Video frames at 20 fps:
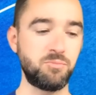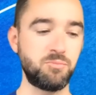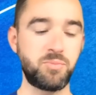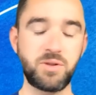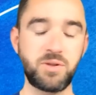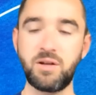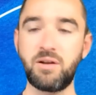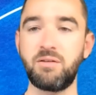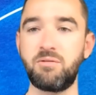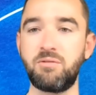but
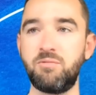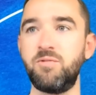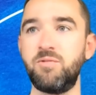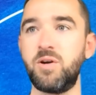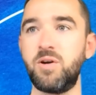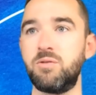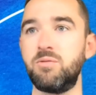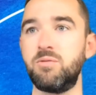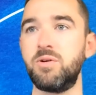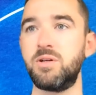then I
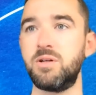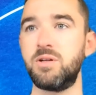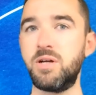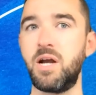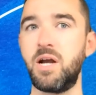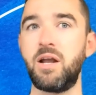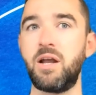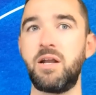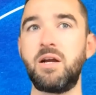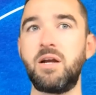very quickly
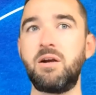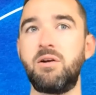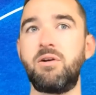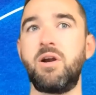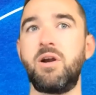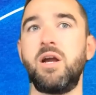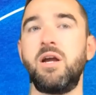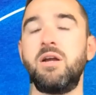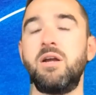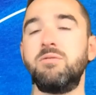got
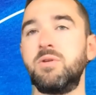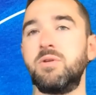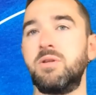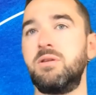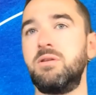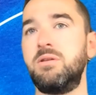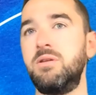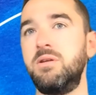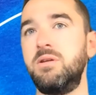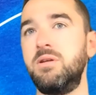ingrained with
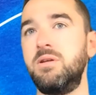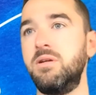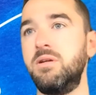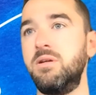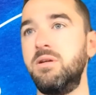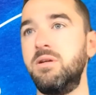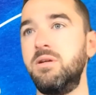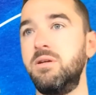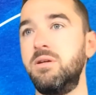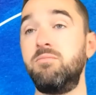
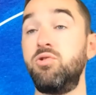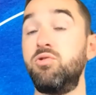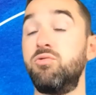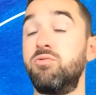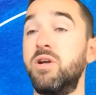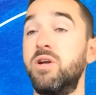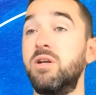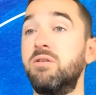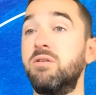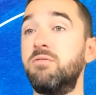the
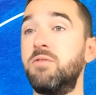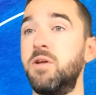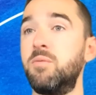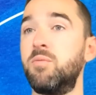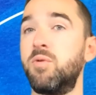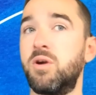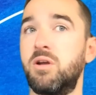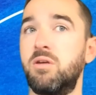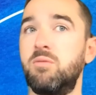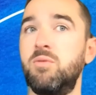greater
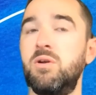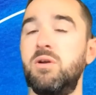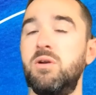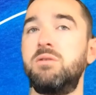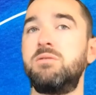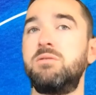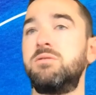VMware community.